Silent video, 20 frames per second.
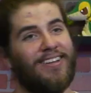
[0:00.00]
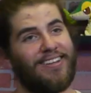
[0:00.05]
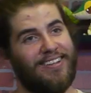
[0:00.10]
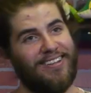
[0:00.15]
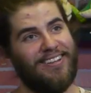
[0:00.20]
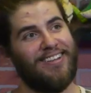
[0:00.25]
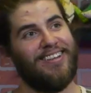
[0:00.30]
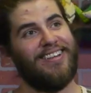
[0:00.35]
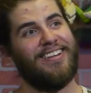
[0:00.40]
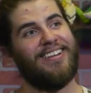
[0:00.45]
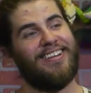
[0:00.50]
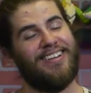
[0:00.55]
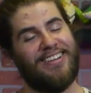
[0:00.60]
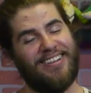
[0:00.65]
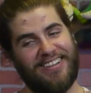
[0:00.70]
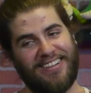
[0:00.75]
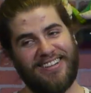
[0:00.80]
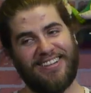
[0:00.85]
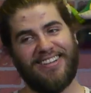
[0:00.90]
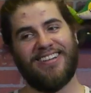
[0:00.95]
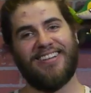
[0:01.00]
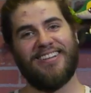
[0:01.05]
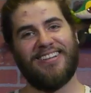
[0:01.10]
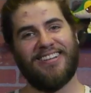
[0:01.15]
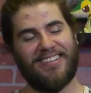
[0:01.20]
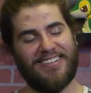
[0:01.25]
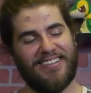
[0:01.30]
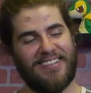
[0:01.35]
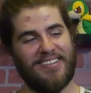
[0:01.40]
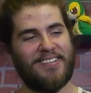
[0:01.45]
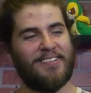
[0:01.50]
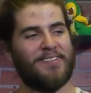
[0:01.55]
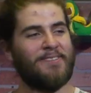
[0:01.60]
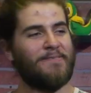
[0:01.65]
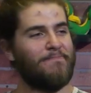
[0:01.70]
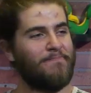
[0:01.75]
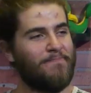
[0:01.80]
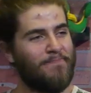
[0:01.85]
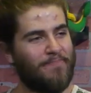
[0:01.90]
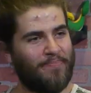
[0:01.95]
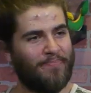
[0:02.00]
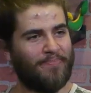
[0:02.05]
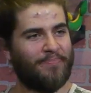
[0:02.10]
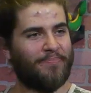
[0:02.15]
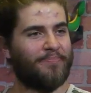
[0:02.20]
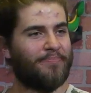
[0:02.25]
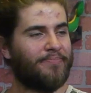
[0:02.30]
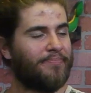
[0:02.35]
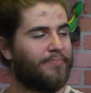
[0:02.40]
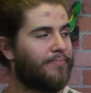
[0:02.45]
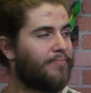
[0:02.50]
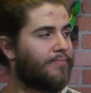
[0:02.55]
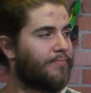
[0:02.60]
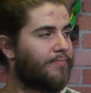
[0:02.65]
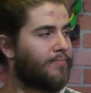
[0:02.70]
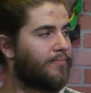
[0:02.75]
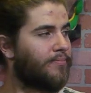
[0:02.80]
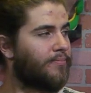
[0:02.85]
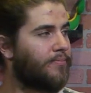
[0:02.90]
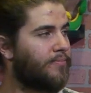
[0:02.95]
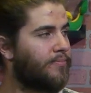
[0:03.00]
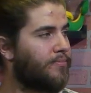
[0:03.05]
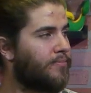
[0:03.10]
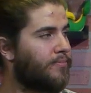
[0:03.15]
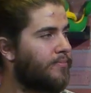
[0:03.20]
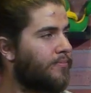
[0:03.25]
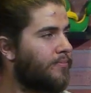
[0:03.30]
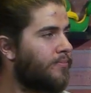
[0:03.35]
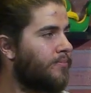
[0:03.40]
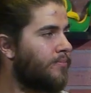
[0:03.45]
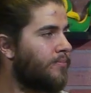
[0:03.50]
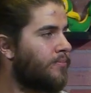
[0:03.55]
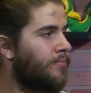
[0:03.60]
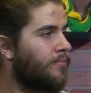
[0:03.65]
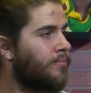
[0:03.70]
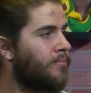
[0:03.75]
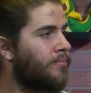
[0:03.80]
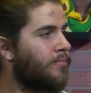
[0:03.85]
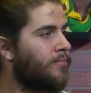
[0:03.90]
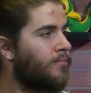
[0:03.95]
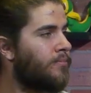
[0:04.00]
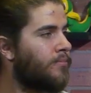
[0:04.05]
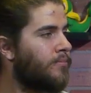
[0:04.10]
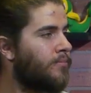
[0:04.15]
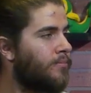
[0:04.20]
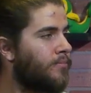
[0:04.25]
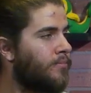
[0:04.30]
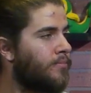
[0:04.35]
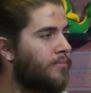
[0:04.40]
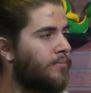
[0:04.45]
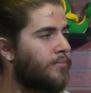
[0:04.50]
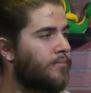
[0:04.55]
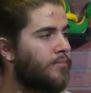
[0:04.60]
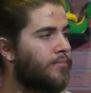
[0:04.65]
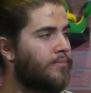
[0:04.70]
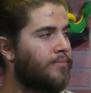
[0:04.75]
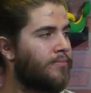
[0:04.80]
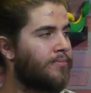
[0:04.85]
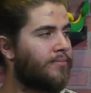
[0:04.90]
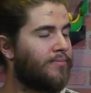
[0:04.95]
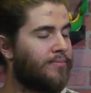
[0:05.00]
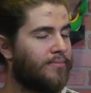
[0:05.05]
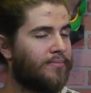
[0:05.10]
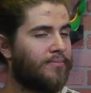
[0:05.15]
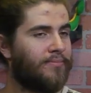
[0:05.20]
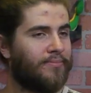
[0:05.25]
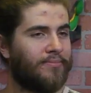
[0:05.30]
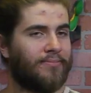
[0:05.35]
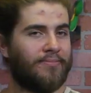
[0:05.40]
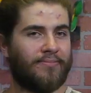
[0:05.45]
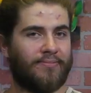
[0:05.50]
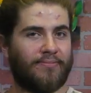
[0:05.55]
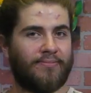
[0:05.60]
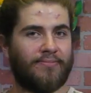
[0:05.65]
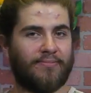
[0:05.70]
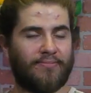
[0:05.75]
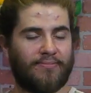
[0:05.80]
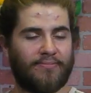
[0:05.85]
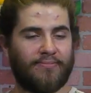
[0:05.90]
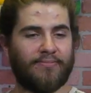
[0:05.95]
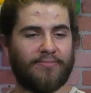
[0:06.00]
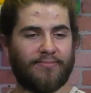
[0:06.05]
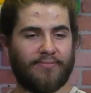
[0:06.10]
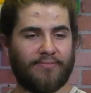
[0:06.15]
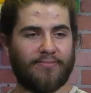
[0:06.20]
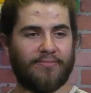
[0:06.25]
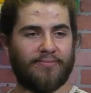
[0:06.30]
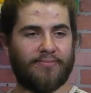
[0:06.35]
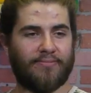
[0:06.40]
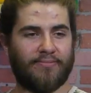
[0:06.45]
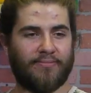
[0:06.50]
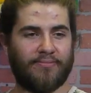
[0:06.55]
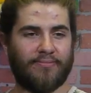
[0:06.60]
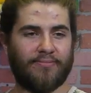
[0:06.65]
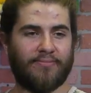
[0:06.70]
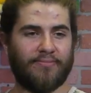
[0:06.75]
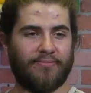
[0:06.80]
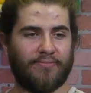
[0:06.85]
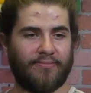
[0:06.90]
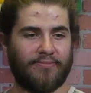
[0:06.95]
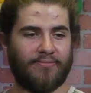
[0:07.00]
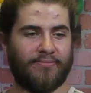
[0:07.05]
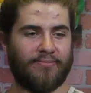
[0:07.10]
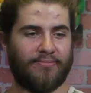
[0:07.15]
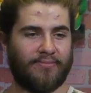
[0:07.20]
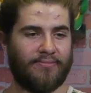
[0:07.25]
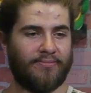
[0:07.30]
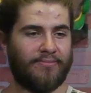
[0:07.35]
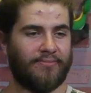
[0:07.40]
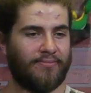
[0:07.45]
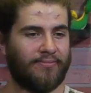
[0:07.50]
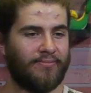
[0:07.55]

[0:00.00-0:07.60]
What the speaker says: This person isn't speaking.